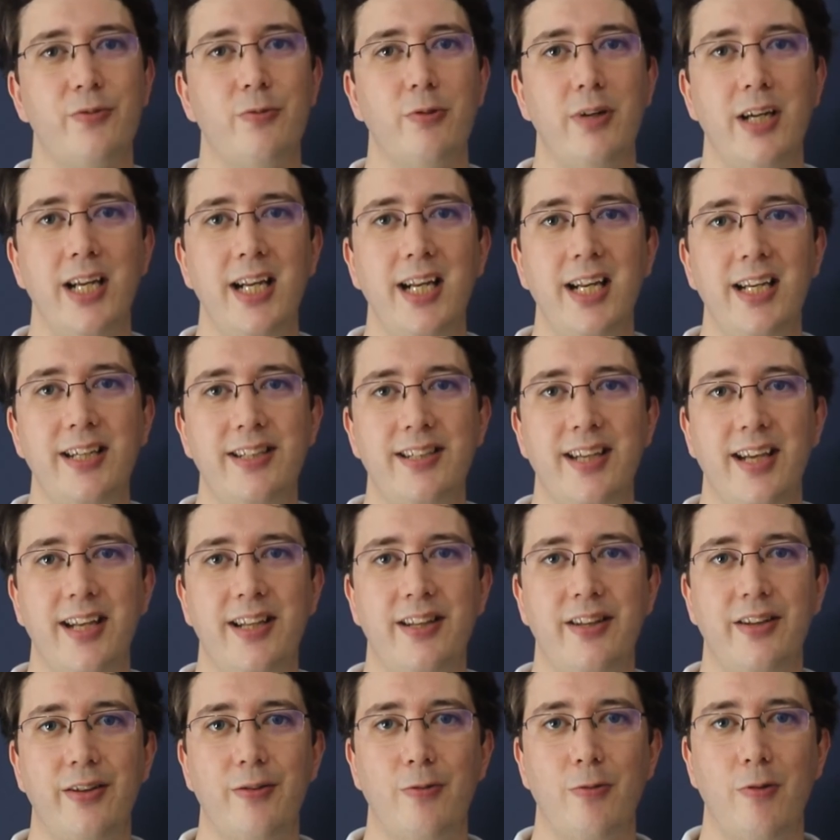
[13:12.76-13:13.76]
really
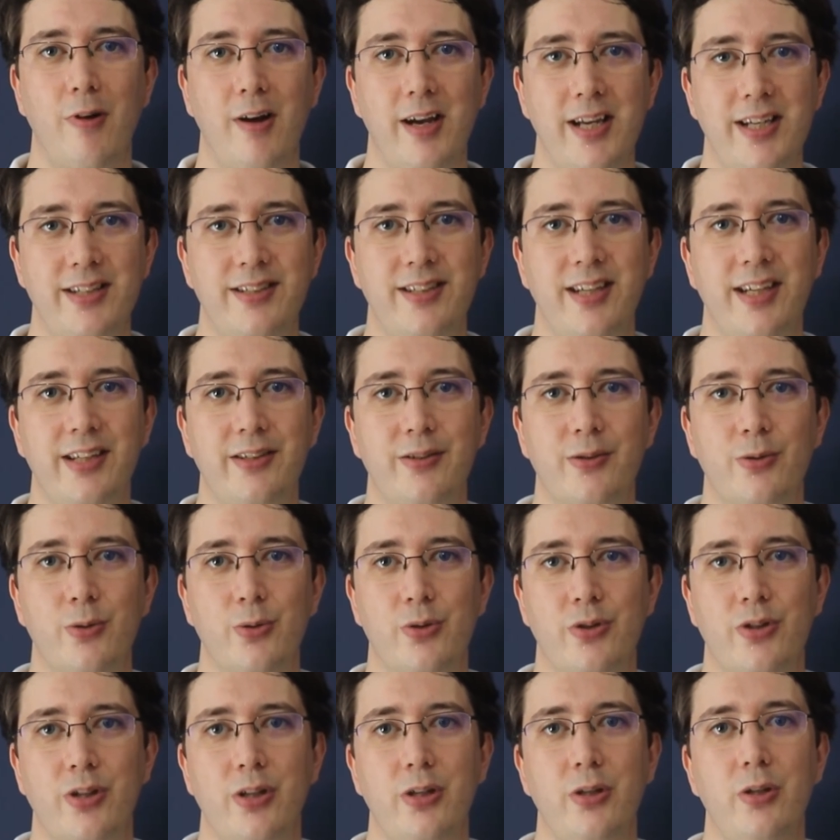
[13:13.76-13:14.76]
send the right
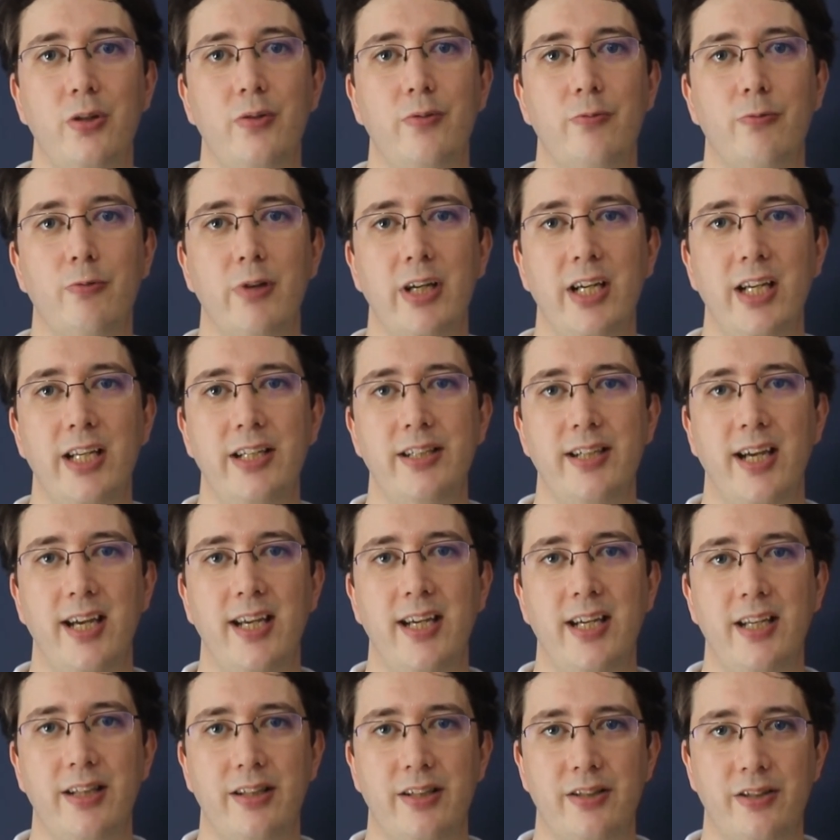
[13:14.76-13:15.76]
signals that you've really
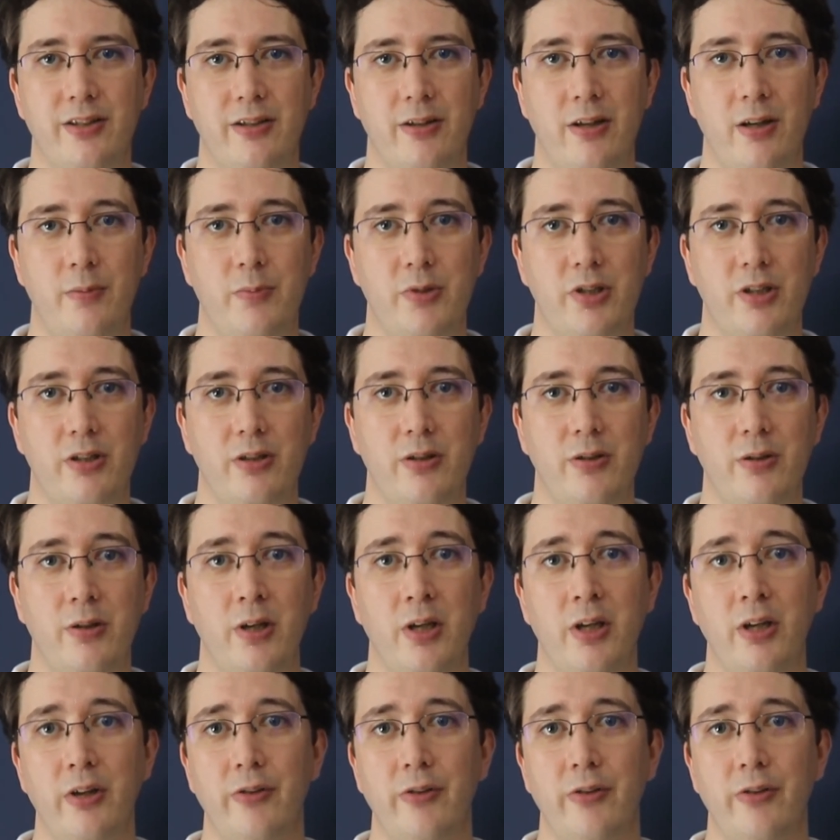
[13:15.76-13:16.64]
taken the time to